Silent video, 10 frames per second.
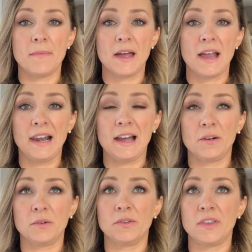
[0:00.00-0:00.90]

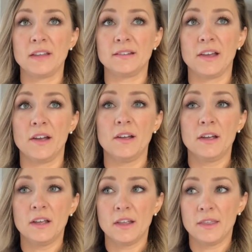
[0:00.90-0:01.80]
allows things like
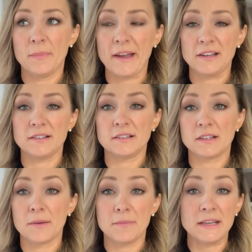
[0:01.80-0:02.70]
the paint
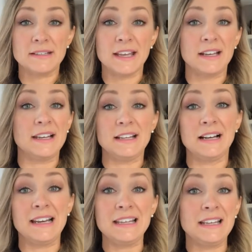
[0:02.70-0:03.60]
can be daily
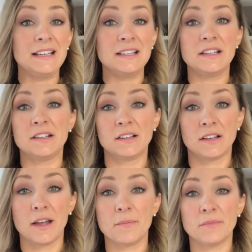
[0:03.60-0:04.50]
clean,
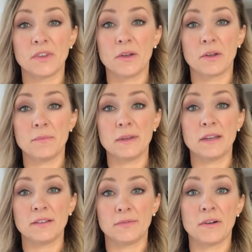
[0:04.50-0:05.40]
so it can be,
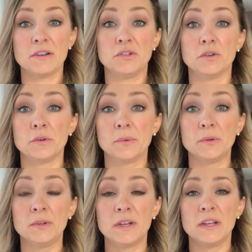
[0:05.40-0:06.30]
it's very
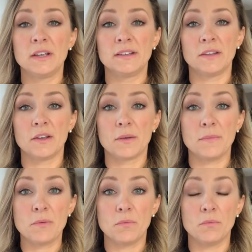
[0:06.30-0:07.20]
durable, so it can
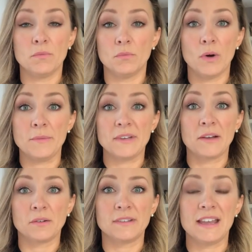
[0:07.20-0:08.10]
be wiped
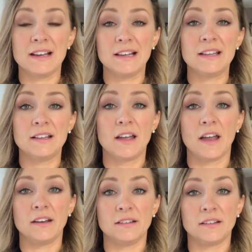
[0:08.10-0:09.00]
down daily
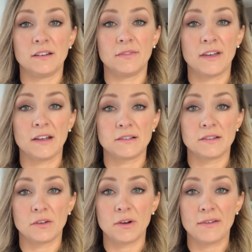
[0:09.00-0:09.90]
and it doesn't affect,
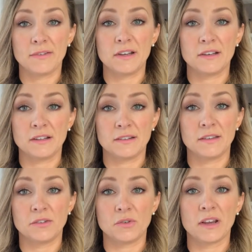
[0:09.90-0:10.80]
the graphene is
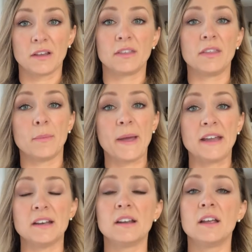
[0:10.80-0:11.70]
the strength in the paint.